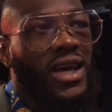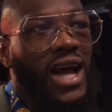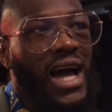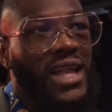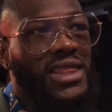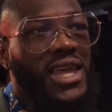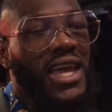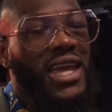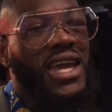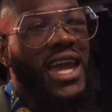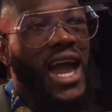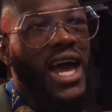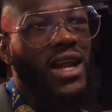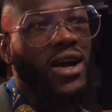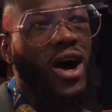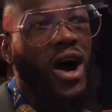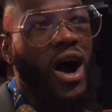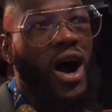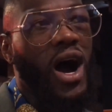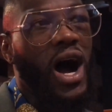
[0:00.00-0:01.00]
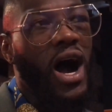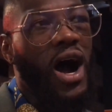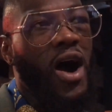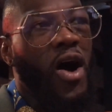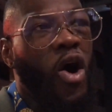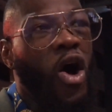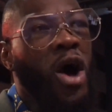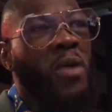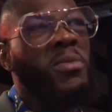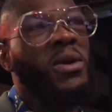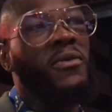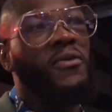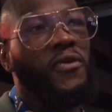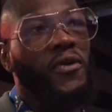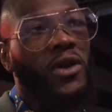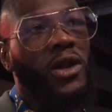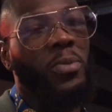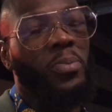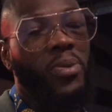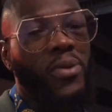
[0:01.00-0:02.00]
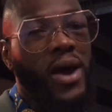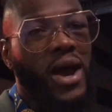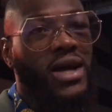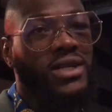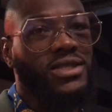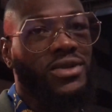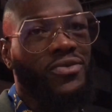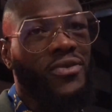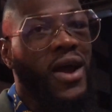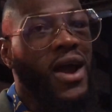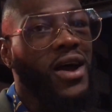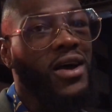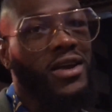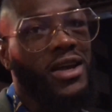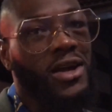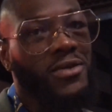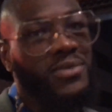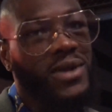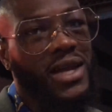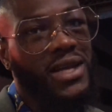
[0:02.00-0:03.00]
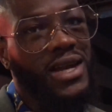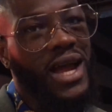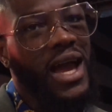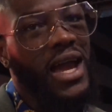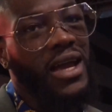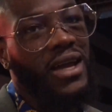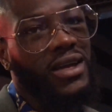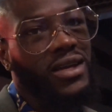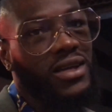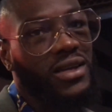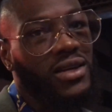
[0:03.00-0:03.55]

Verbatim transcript: I think he had an army full of prayers around him that night.